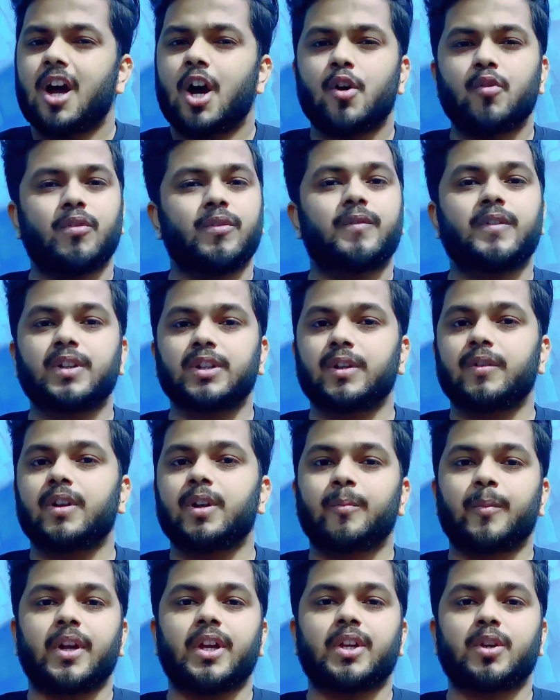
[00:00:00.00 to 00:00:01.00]
However, they
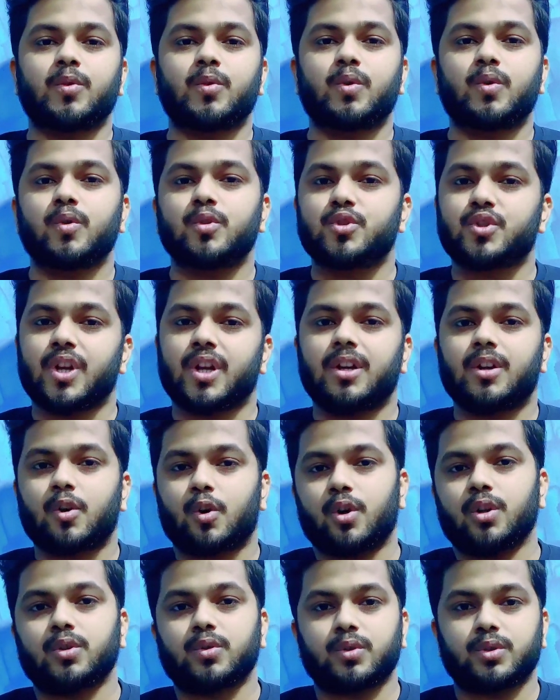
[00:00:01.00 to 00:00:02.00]
will make you
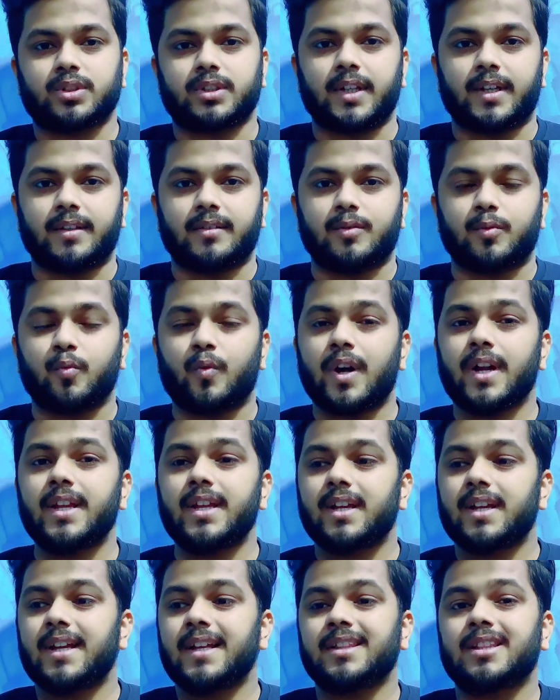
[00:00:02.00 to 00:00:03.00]
check all those things.
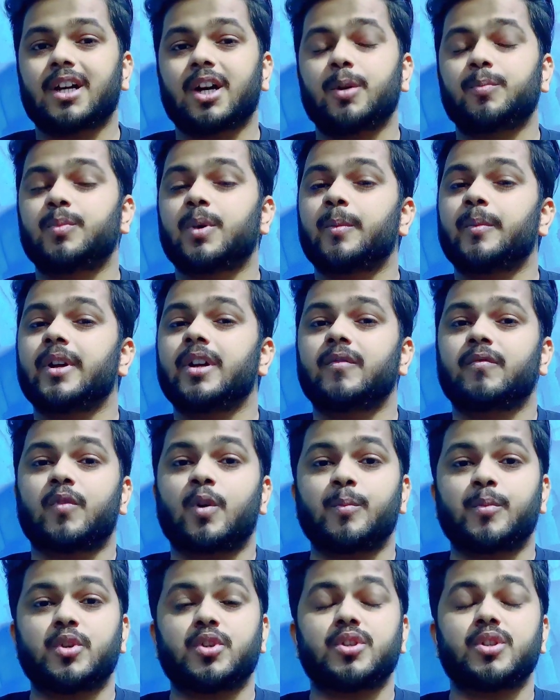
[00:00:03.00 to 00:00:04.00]
Why? In the upcoming
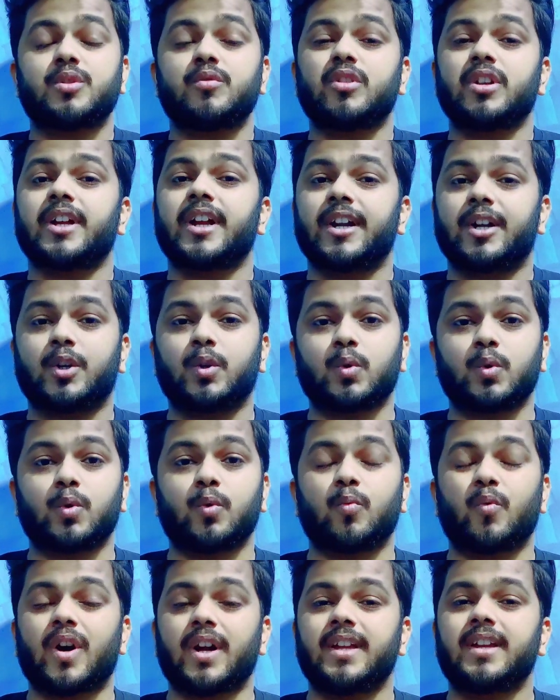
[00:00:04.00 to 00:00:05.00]
information you will get to
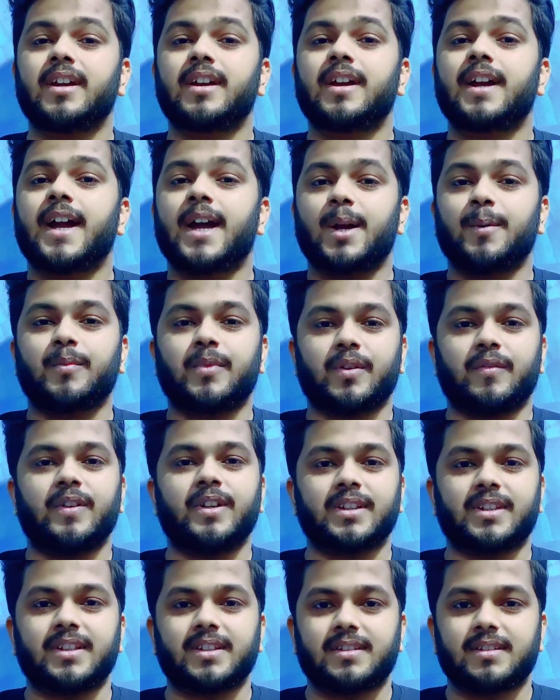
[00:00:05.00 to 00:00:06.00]
know why I am
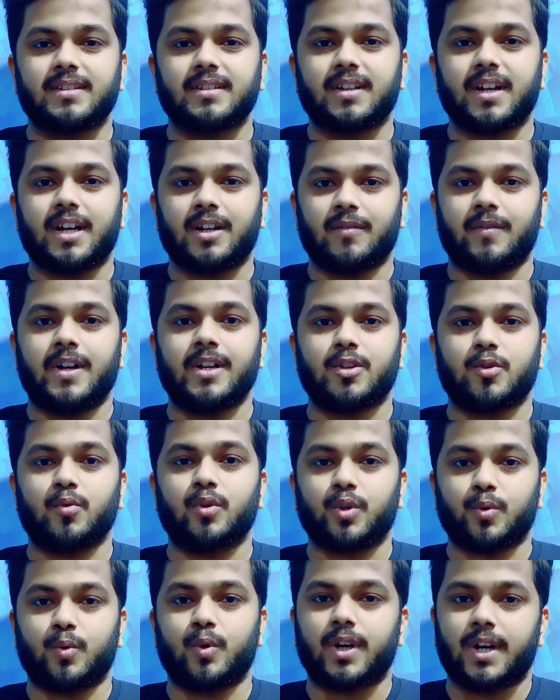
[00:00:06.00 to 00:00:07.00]
giving this advice
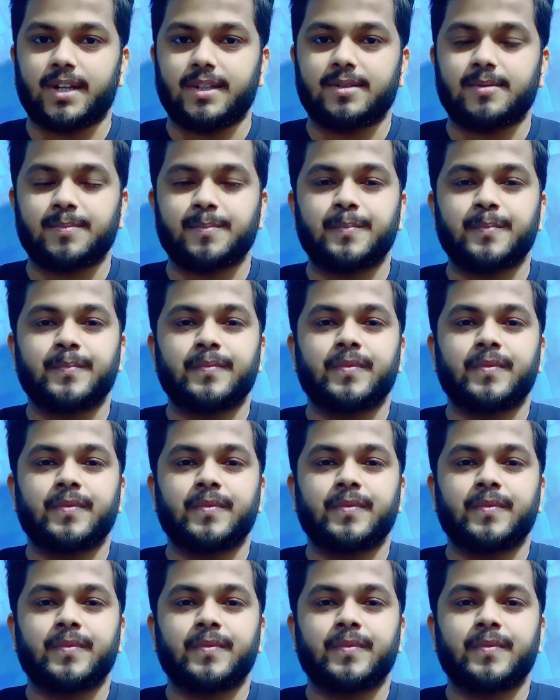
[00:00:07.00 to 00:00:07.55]
to you guys.